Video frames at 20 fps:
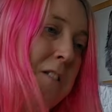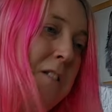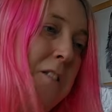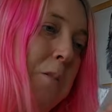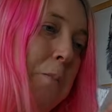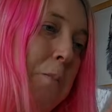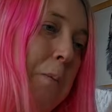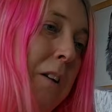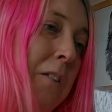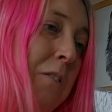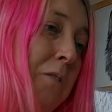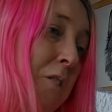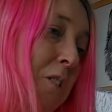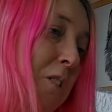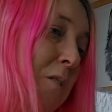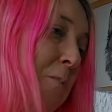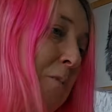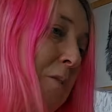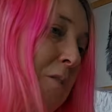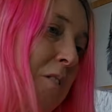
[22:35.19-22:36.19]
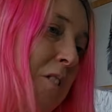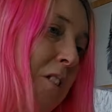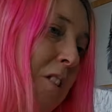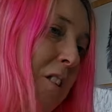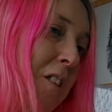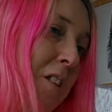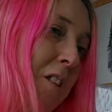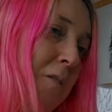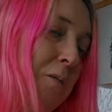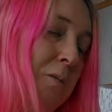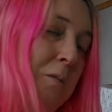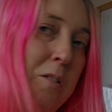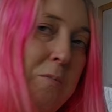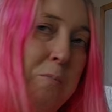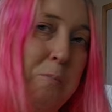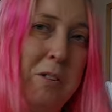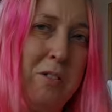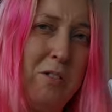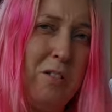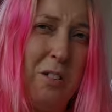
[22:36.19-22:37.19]
It's in the bathroom, you know,
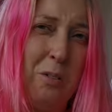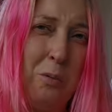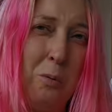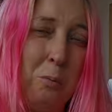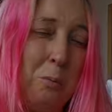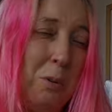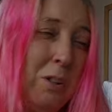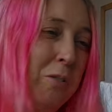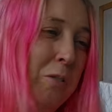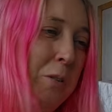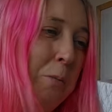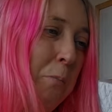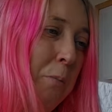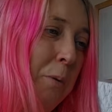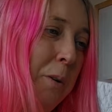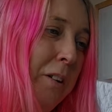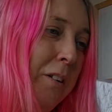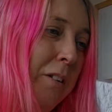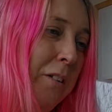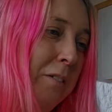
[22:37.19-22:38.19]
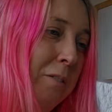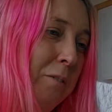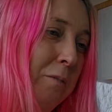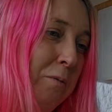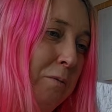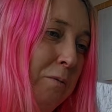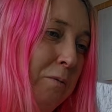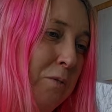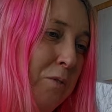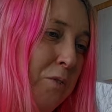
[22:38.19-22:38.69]
because that's what we do in Britain.